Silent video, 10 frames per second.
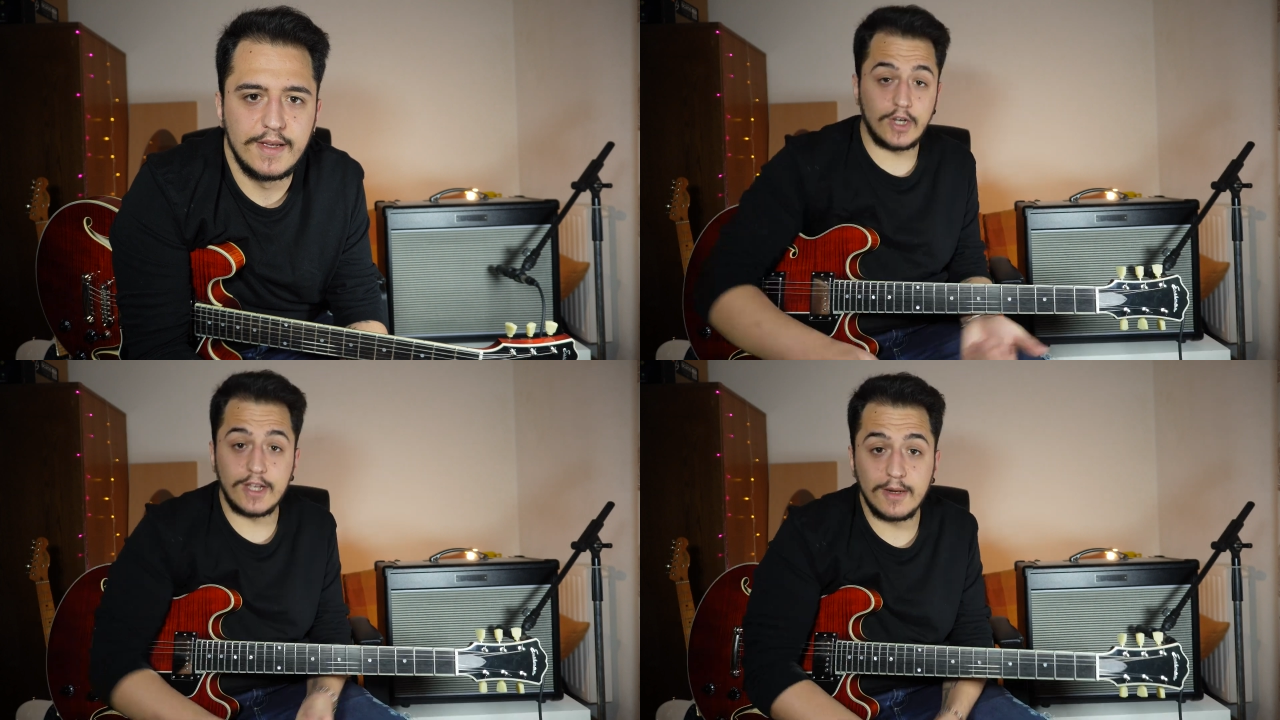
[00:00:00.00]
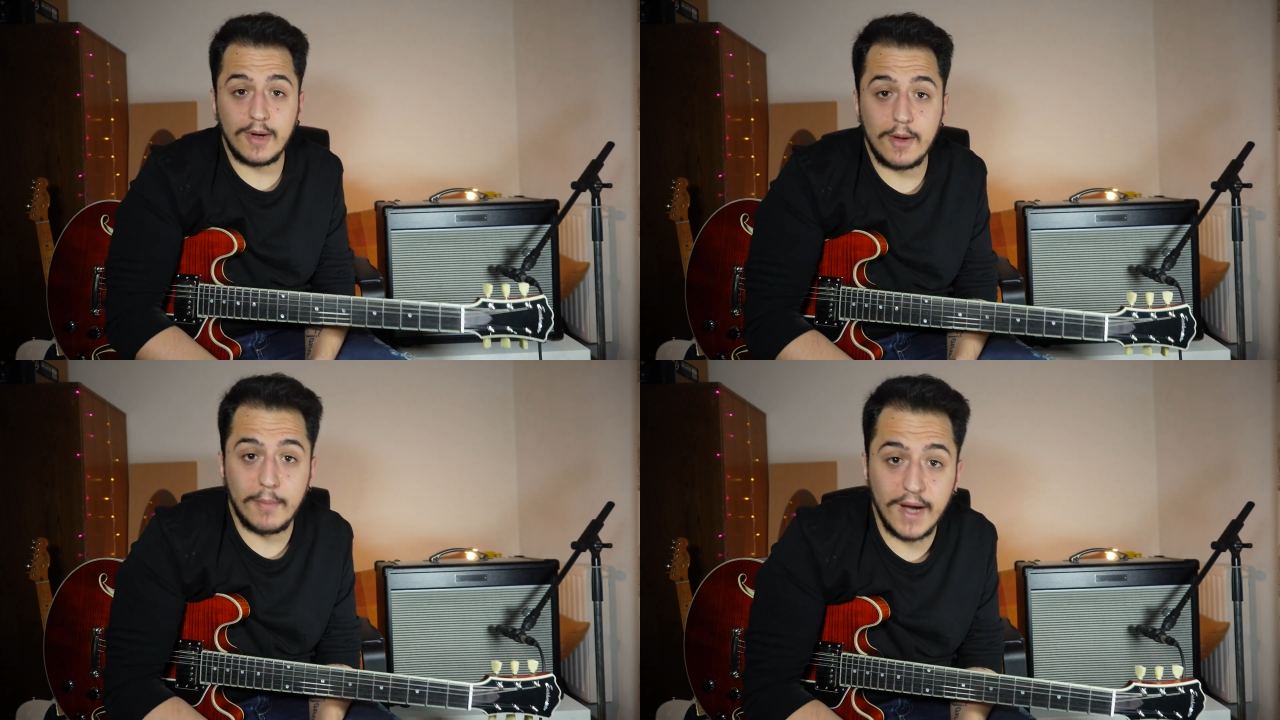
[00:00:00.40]
Talking
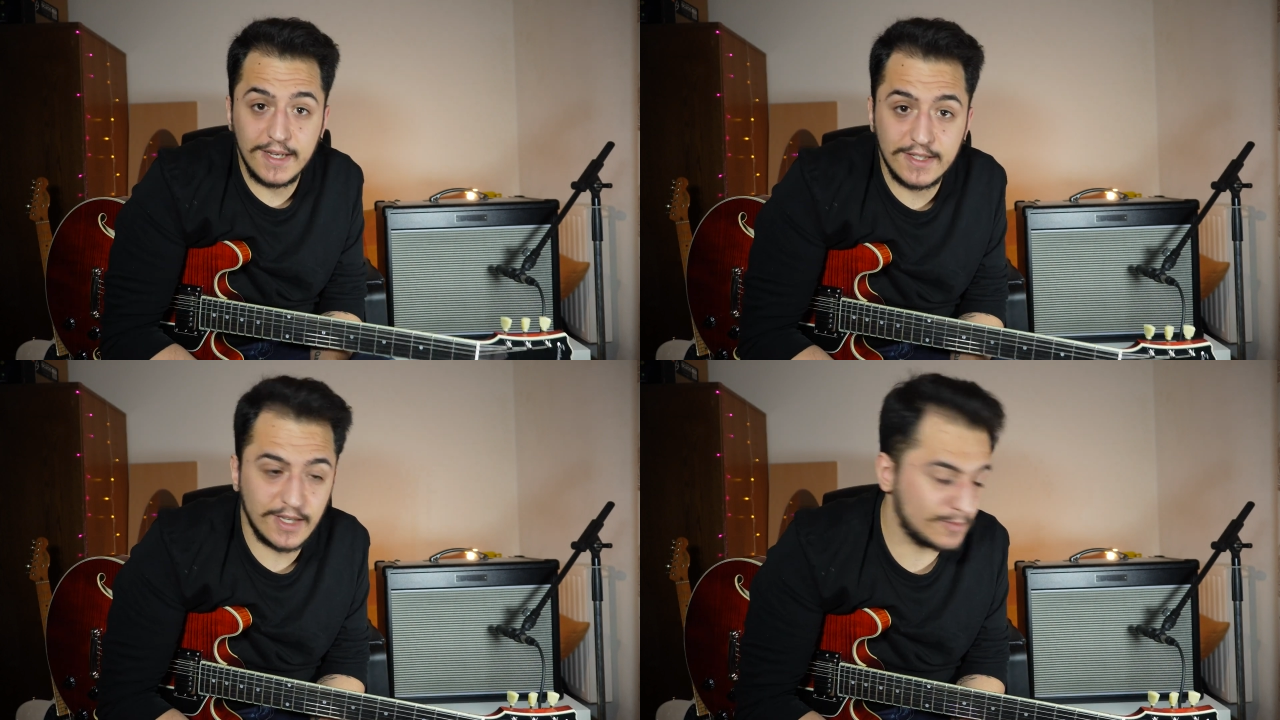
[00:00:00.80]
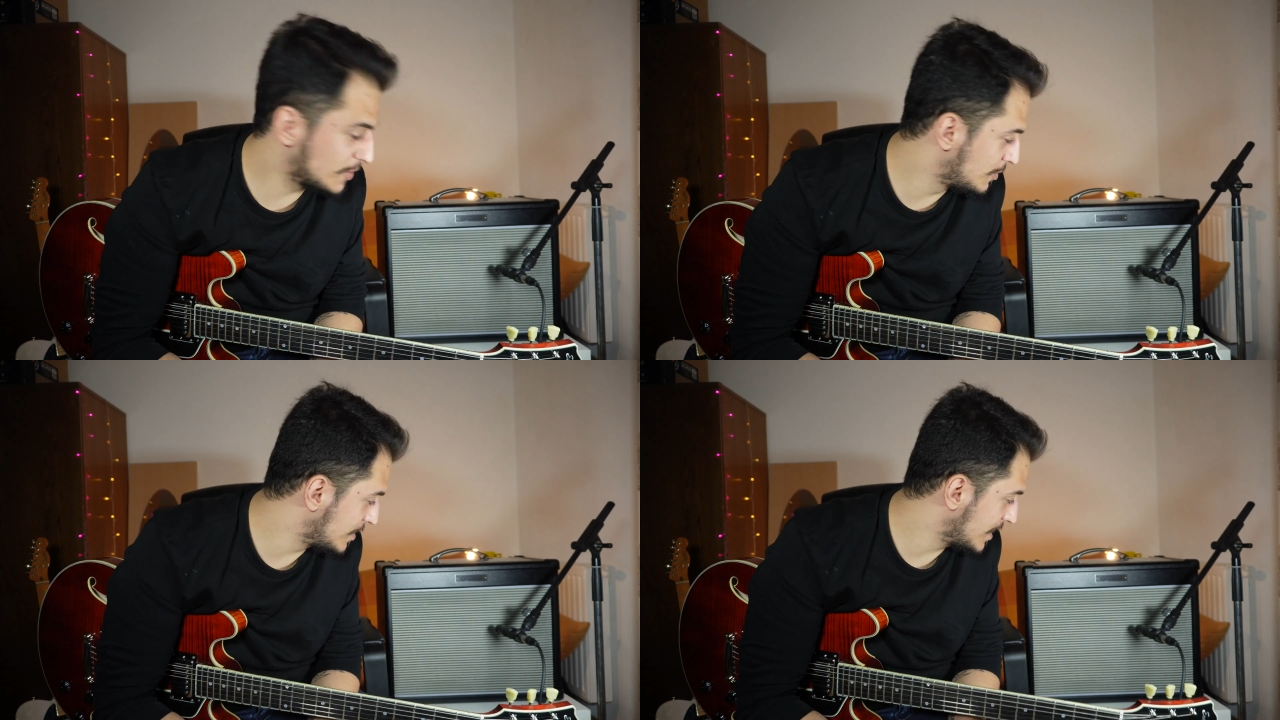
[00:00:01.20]
about mics, I'm
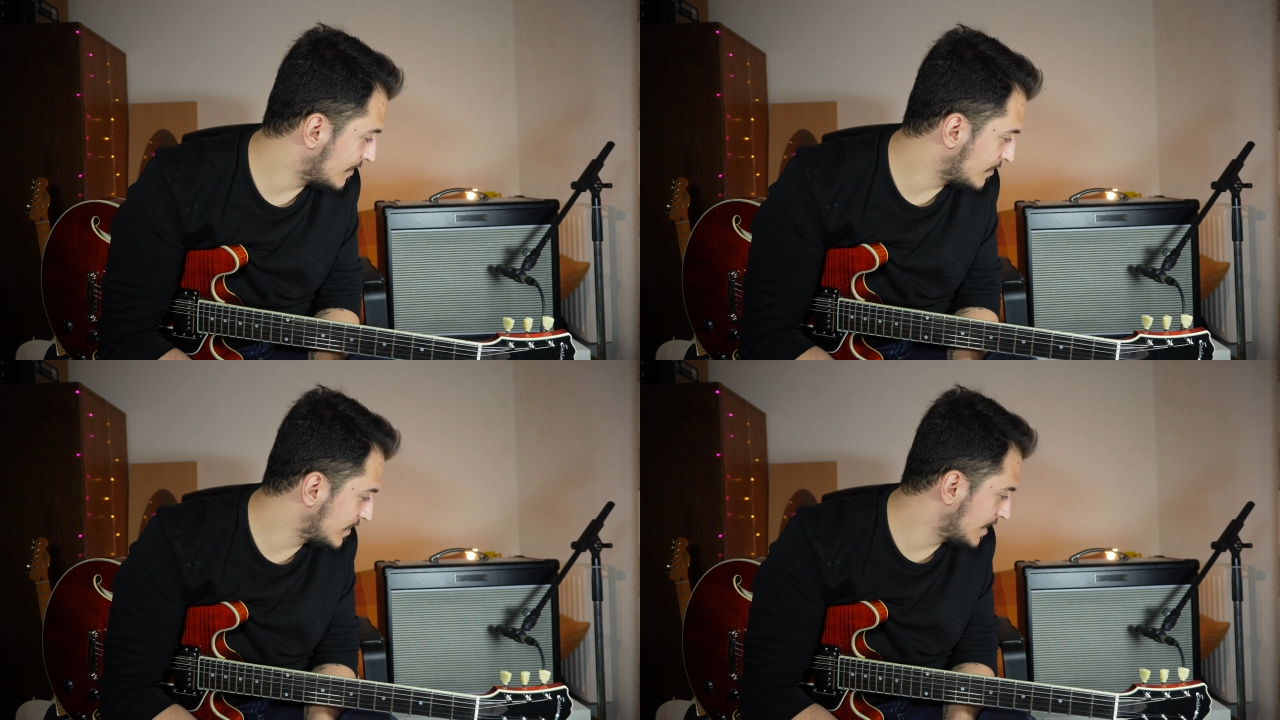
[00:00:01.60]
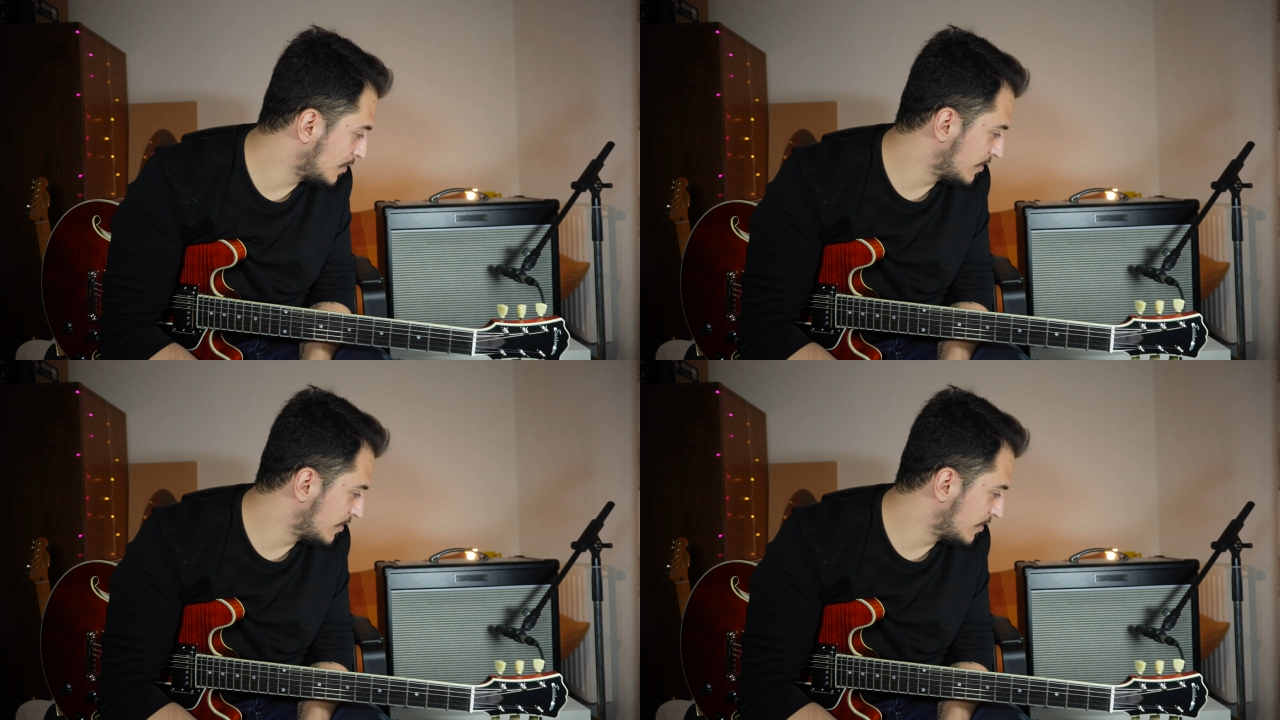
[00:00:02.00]
recording everything